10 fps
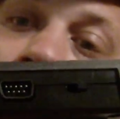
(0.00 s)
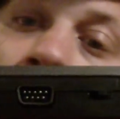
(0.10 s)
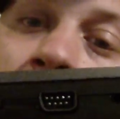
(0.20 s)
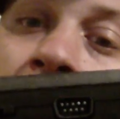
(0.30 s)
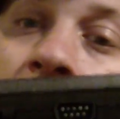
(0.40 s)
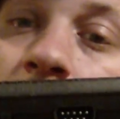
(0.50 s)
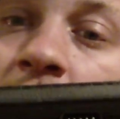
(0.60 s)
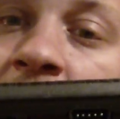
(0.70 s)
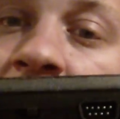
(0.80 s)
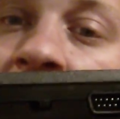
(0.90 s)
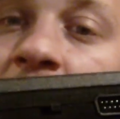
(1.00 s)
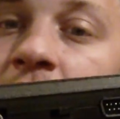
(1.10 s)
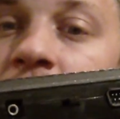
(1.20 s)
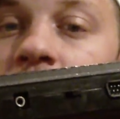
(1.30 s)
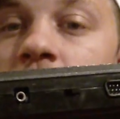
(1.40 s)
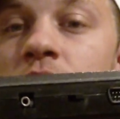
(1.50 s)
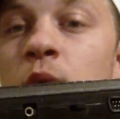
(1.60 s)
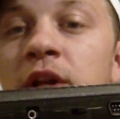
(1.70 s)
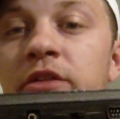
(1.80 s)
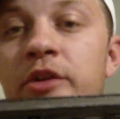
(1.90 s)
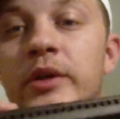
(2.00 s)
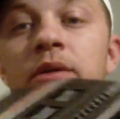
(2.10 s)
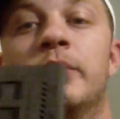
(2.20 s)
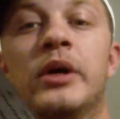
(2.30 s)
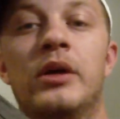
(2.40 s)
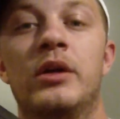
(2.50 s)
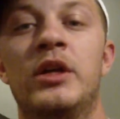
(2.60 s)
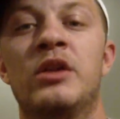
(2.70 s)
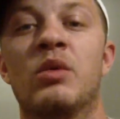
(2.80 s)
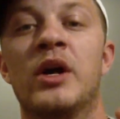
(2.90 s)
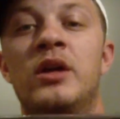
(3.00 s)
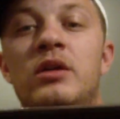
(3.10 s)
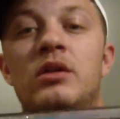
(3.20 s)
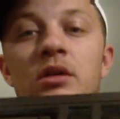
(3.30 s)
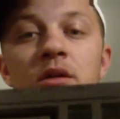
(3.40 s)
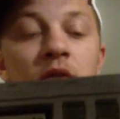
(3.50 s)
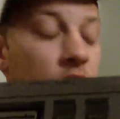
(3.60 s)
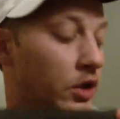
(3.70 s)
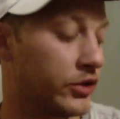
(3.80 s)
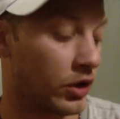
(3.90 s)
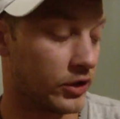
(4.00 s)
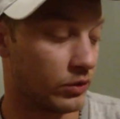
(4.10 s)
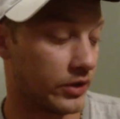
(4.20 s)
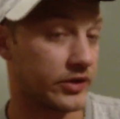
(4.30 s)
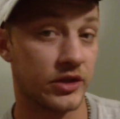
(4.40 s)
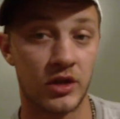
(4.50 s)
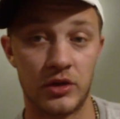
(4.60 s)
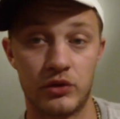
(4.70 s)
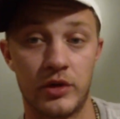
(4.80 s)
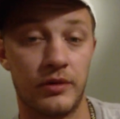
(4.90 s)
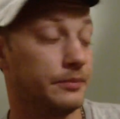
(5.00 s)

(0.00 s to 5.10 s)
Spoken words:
you know, kind of odd way to do it. But either way, Atari 2600.